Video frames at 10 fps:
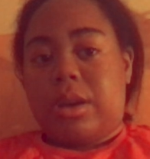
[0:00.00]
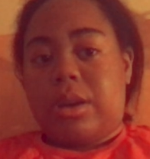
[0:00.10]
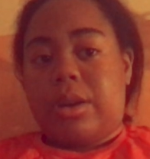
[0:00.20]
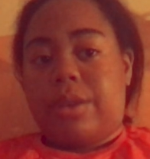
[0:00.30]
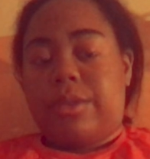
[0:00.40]

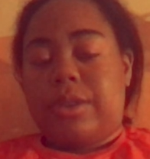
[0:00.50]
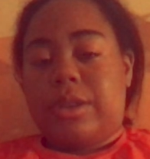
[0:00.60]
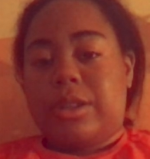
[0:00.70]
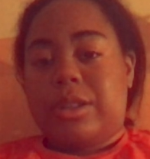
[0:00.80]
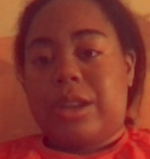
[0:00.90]
of
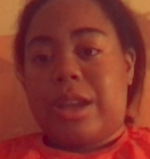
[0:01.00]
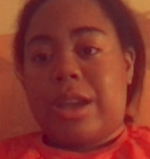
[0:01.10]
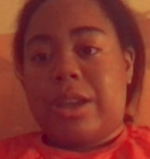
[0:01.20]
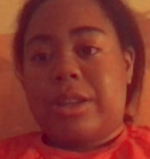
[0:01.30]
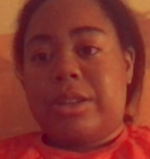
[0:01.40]

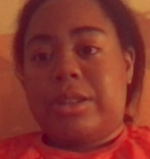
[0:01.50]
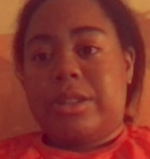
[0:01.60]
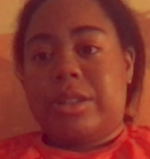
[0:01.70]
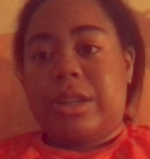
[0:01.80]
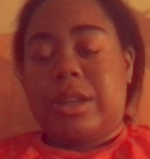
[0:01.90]
Ed
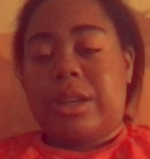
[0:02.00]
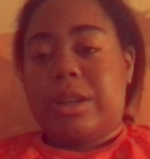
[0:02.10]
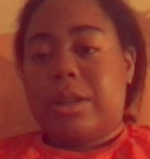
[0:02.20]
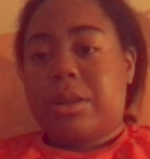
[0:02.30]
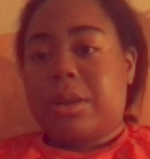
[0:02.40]

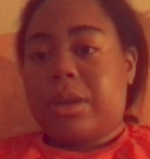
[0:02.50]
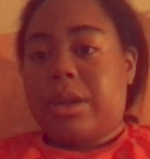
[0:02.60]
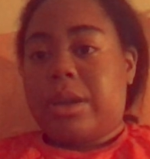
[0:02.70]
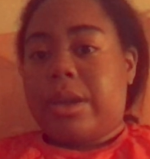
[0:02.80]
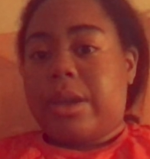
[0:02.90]
Gein
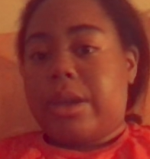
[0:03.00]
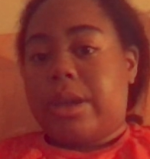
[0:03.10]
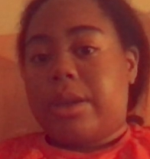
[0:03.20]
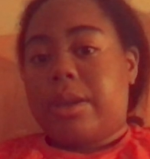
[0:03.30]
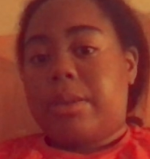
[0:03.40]

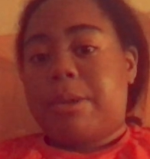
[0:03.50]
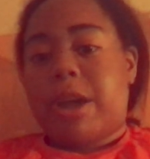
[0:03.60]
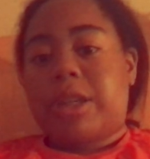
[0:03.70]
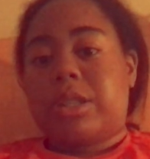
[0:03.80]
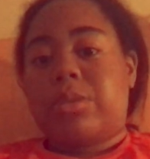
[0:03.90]
he
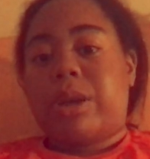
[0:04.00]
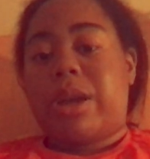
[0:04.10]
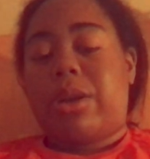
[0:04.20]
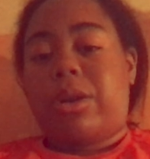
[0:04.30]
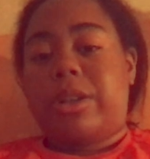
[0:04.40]
passed away
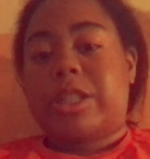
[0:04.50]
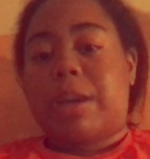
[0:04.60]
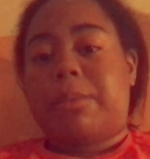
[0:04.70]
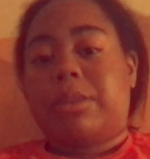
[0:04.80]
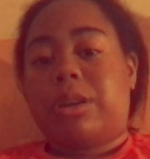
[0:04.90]
a long
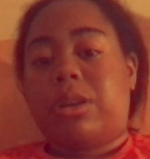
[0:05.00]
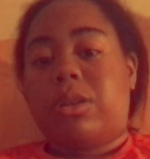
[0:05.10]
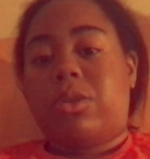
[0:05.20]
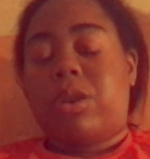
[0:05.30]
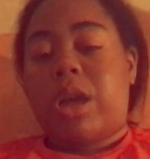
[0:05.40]
time ago.
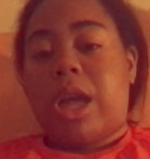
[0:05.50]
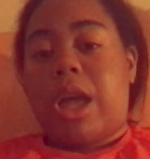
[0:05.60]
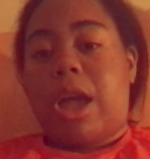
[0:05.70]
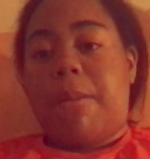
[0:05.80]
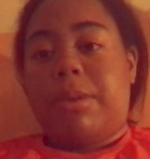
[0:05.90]

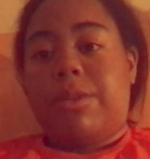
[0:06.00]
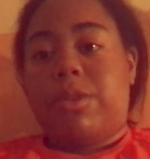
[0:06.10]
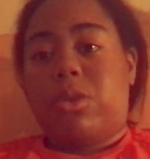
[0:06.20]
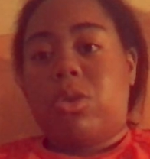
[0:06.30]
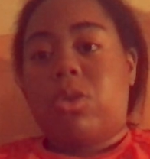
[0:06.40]

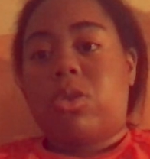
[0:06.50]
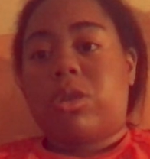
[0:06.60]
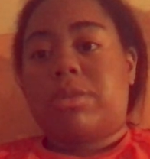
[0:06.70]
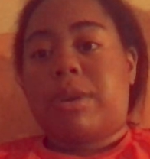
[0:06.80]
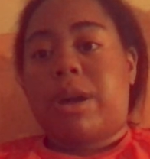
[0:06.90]
Amityville Horror
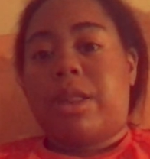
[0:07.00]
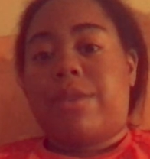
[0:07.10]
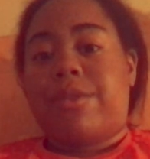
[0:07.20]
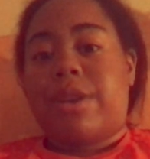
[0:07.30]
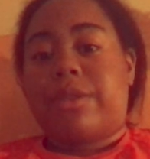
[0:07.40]
is my other
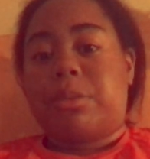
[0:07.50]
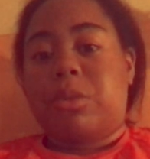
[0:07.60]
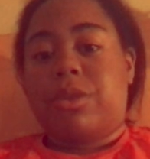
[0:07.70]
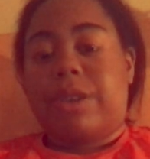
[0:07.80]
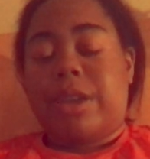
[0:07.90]
favorite
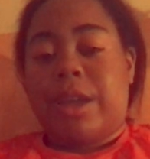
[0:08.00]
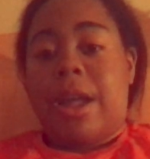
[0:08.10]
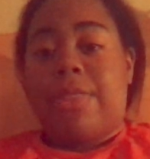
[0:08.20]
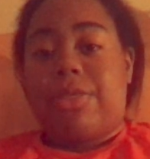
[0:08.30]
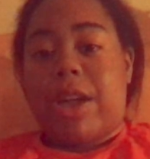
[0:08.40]
movie.
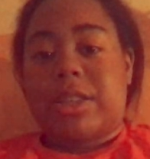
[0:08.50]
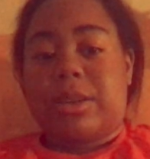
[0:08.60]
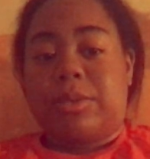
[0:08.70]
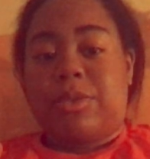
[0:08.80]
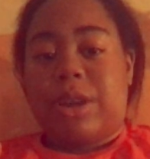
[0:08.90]
That's
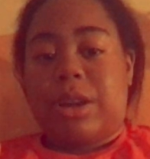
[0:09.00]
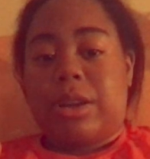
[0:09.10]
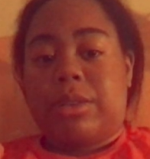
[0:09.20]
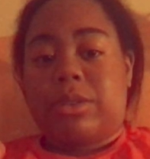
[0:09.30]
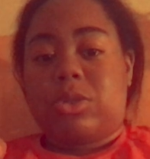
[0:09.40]
a
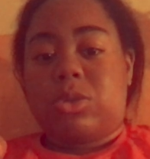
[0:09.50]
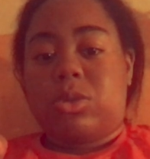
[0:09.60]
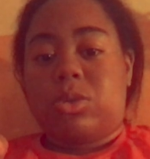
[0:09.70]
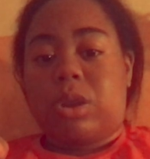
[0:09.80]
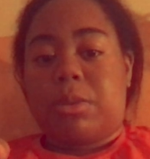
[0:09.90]
very true
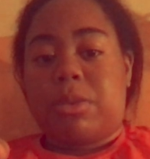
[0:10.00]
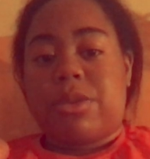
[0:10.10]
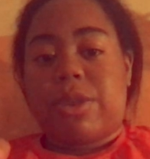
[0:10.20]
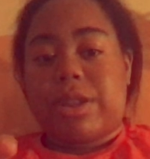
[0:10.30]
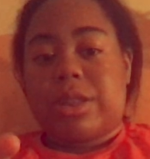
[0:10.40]
story movie
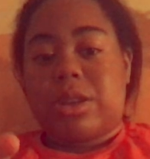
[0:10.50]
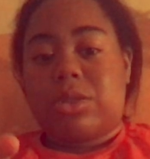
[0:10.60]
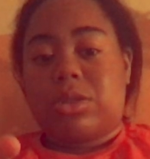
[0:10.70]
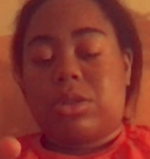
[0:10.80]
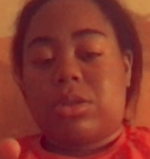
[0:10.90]
right there
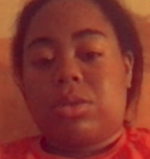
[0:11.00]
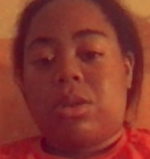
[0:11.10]
too.